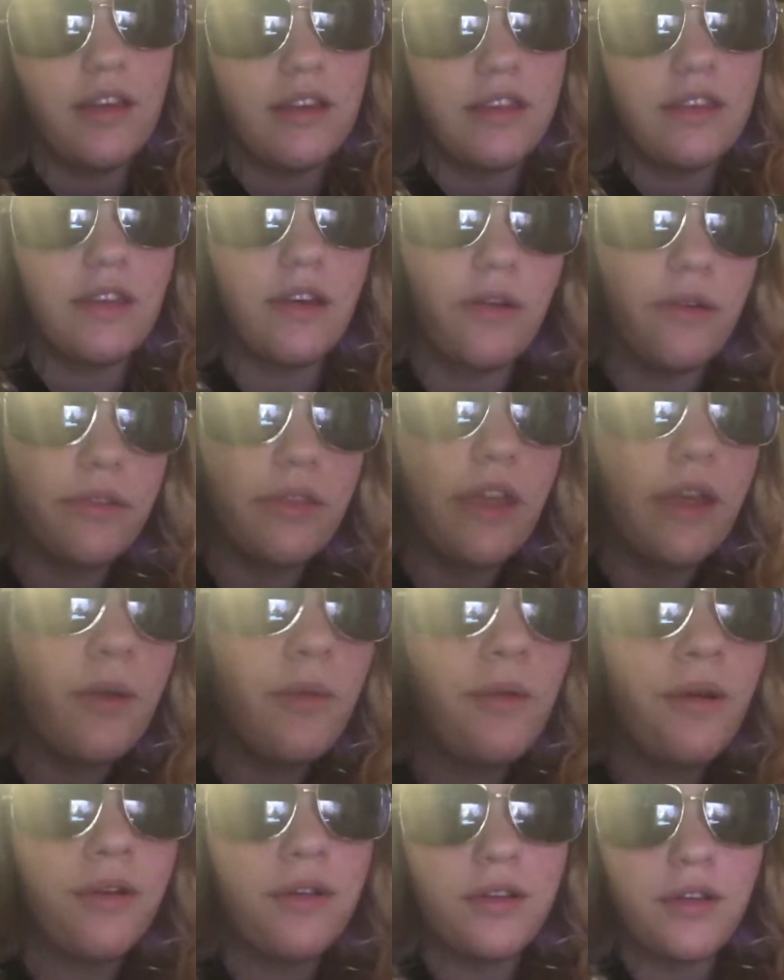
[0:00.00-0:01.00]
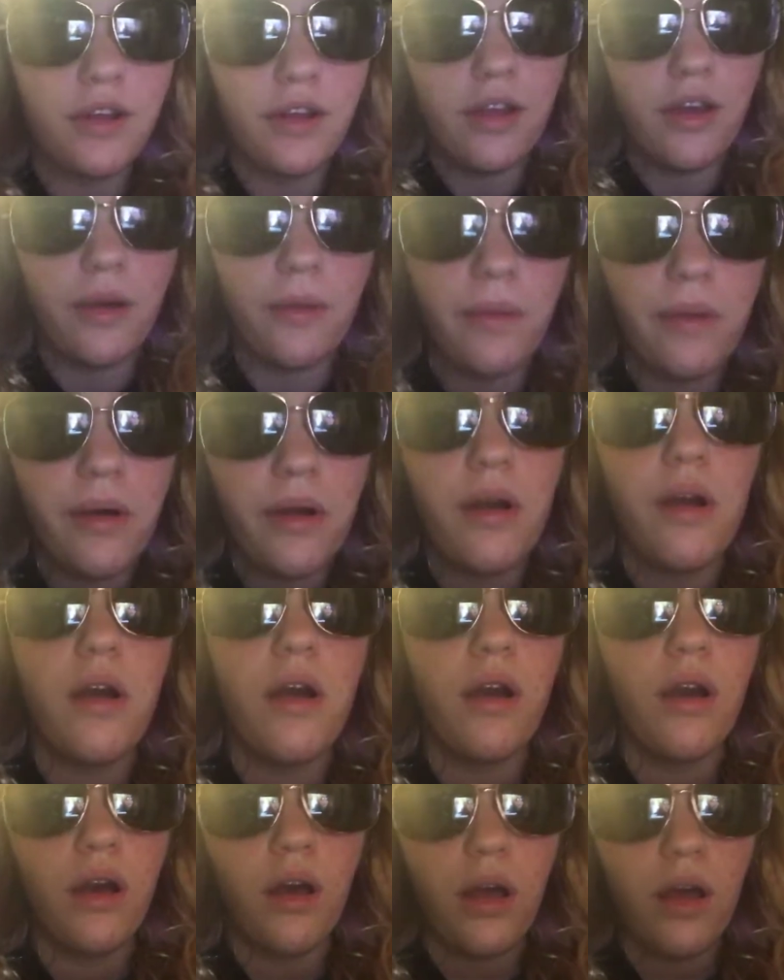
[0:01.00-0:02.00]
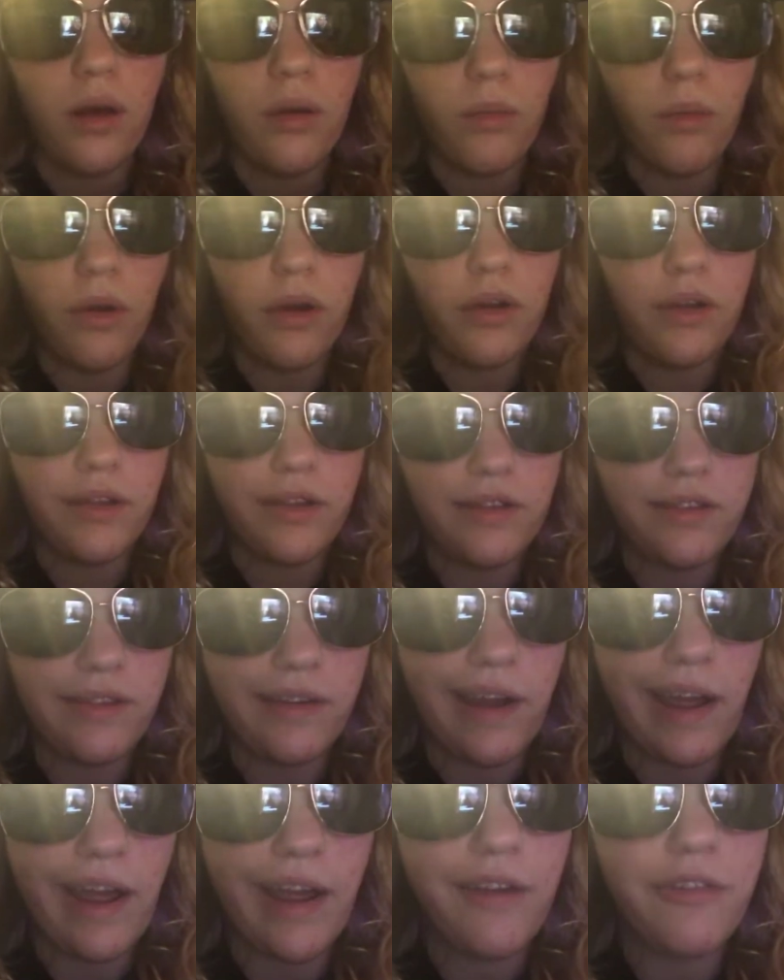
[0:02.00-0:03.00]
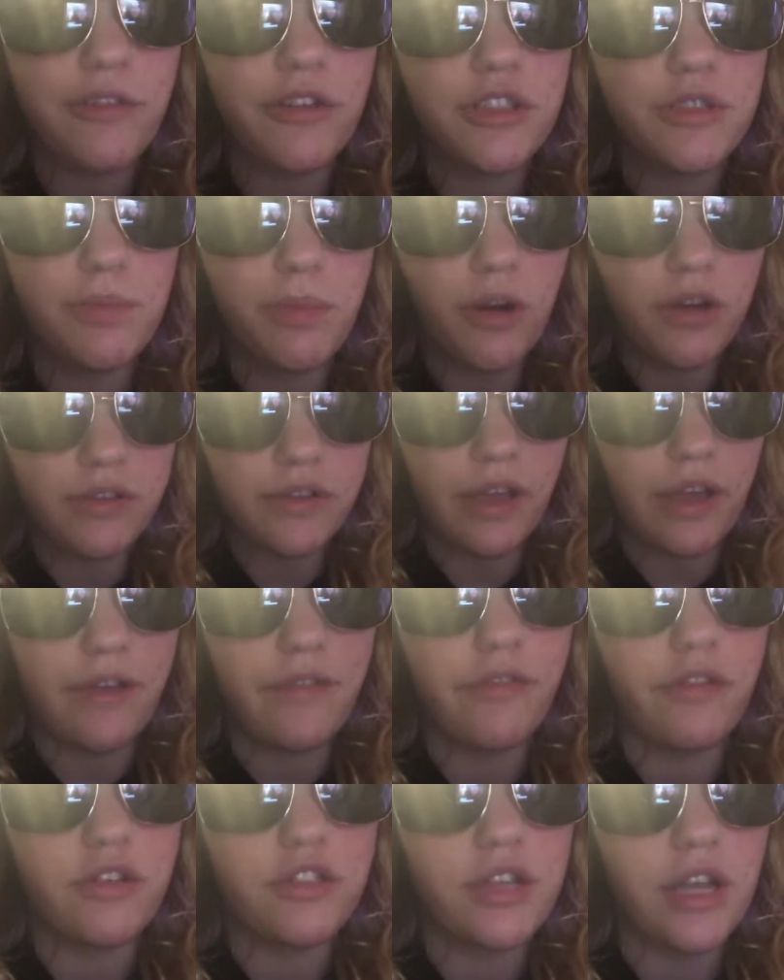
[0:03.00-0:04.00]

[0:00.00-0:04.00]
So, they want to know, what is an average birthday for